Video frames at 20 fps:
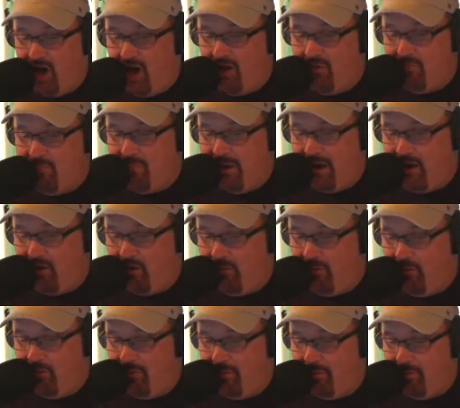
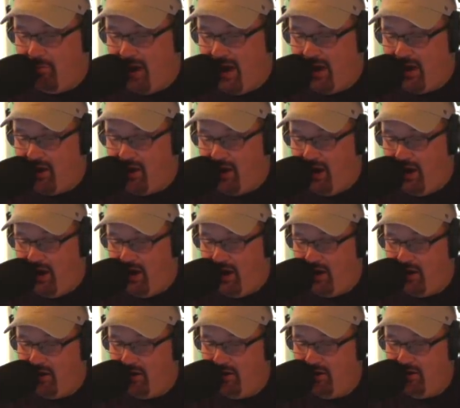unbearable, but my God.